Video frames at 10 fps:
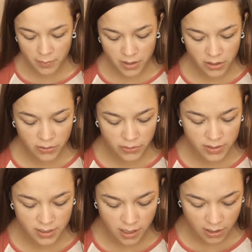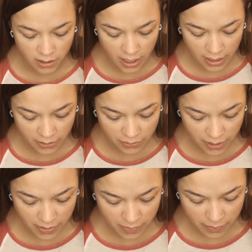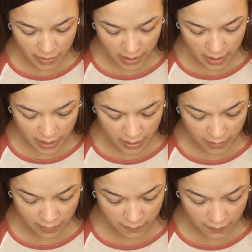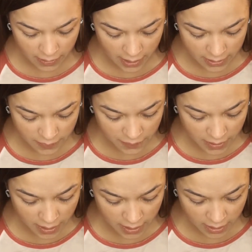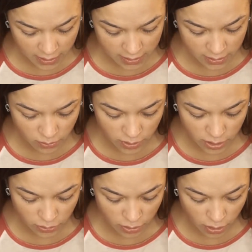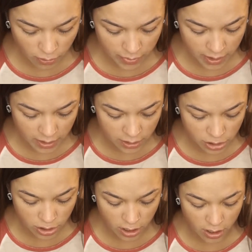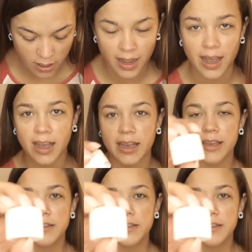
going to use an under eye cream by Philosophy, and this is Renewed Hope in a Jar Eye.